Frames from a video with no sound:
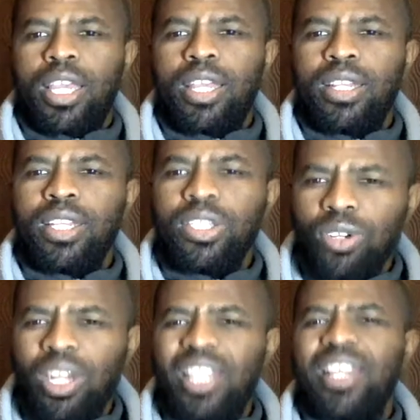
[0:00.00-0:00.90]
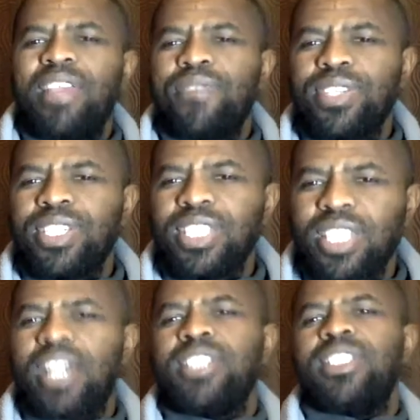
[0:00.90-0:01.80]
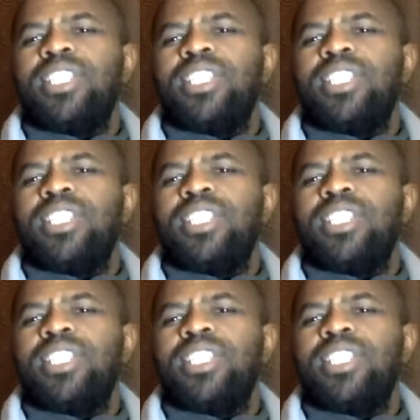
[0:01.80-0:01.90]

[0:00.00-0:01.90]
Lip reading: He literally emphasized